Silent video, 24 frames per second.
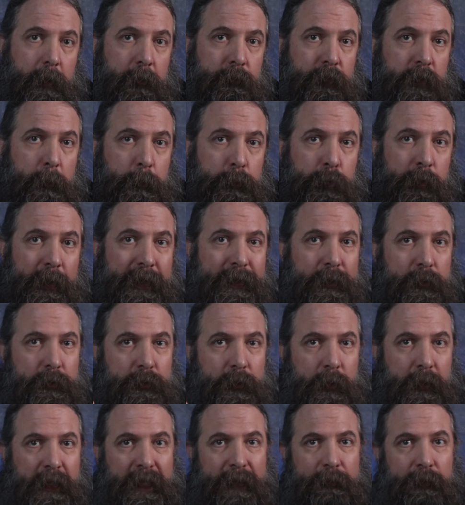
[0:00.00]
If the players
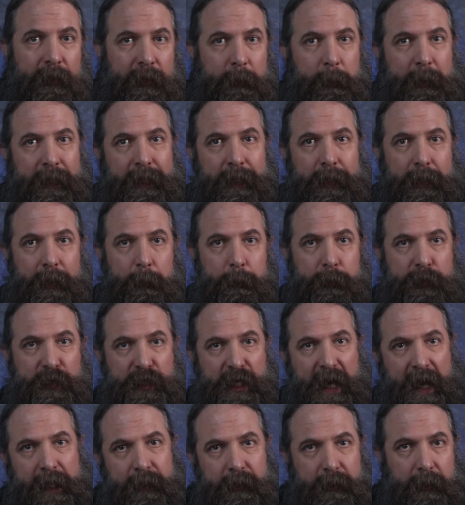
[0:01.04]
are giving me an
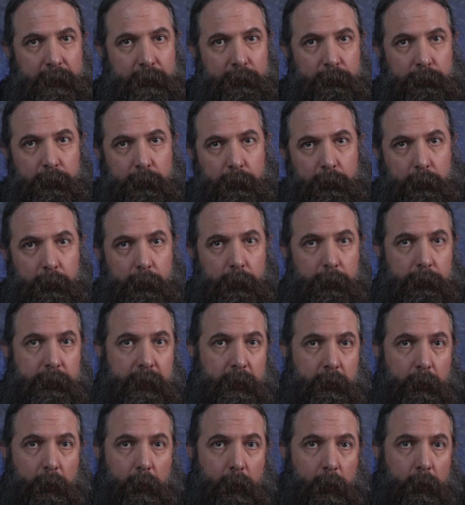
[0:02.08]
objective,
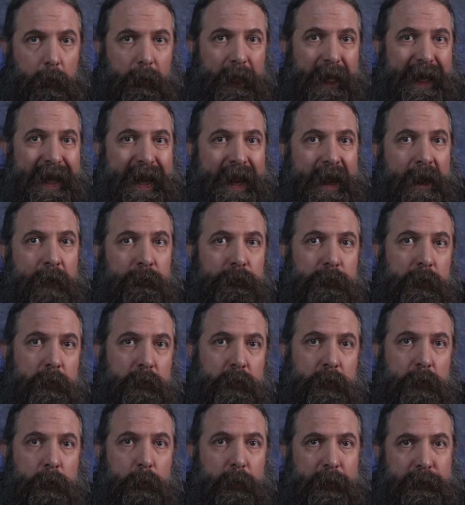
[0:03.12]
then all I have to
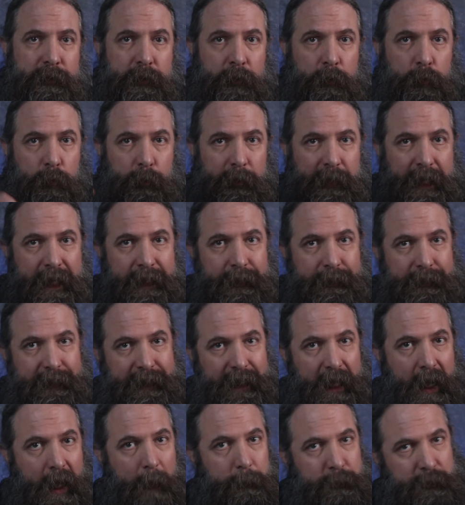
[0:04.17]
do is create
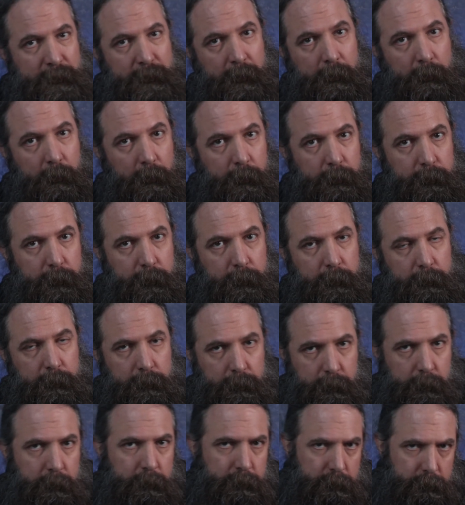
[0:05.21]
the obstacles,
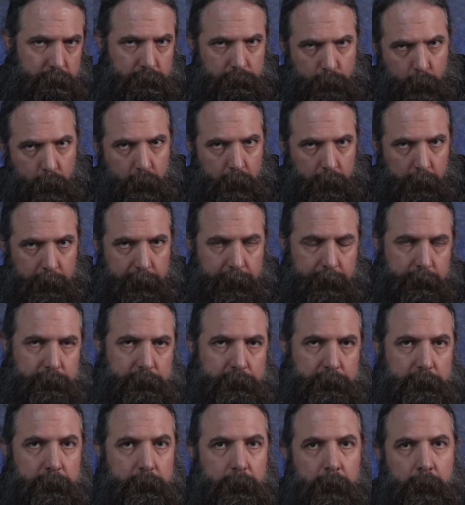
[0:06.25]
more or
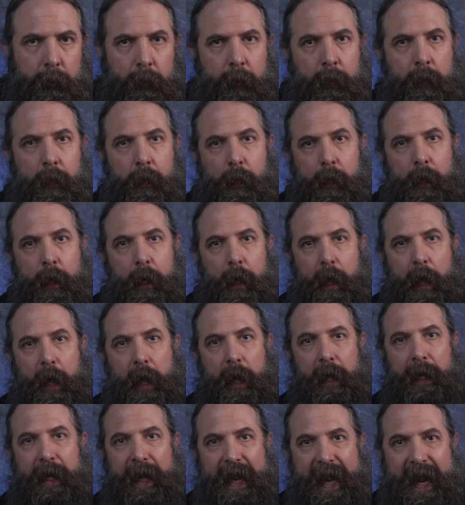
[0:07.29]
less.
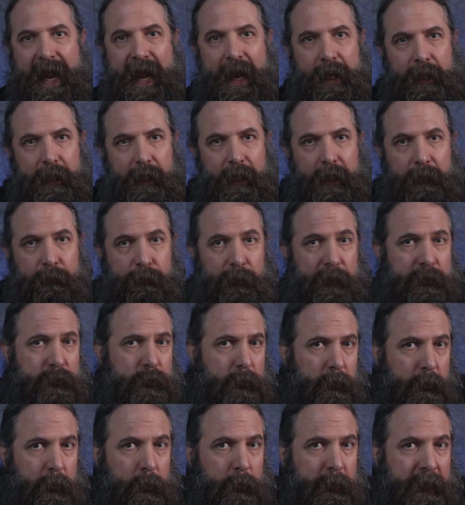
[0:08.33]
I add
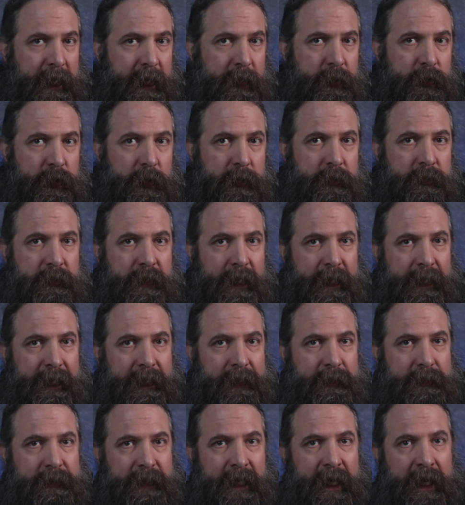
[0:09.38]
adventure locations that
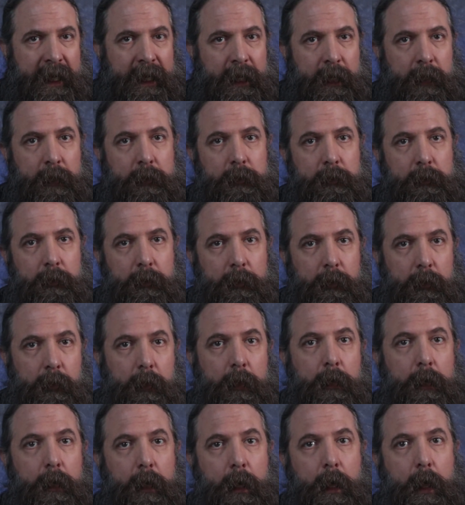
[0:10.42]
contain
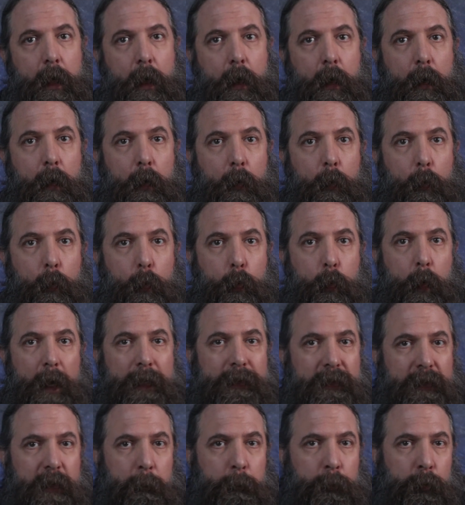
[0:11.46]

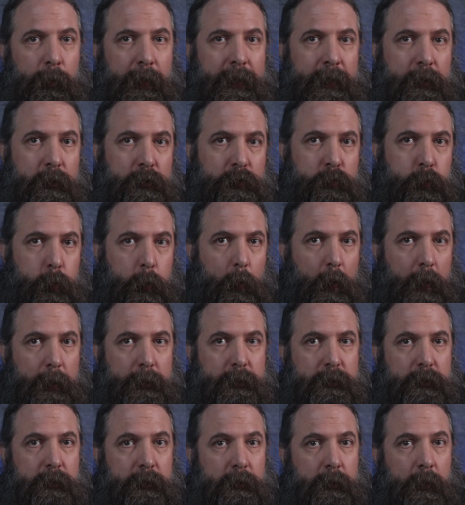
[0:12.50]
what the players
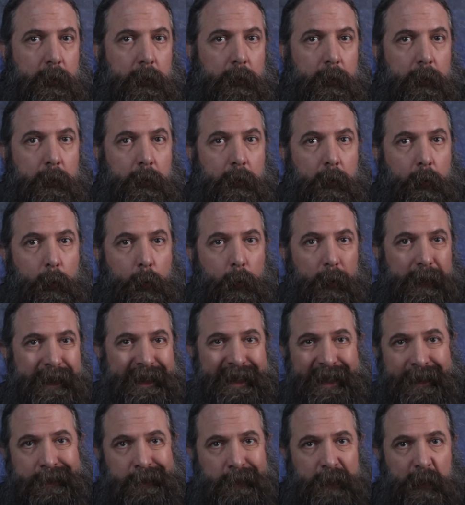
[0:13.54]
want or
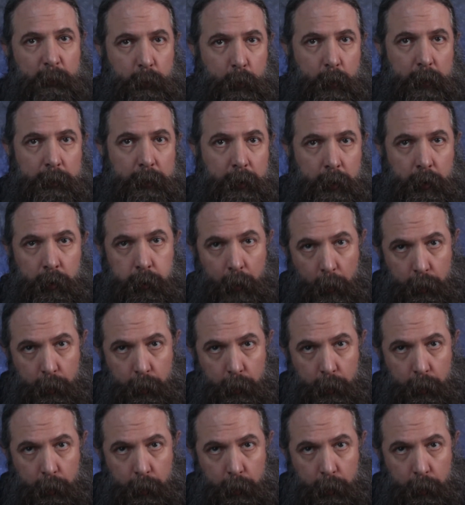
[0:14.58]
get them one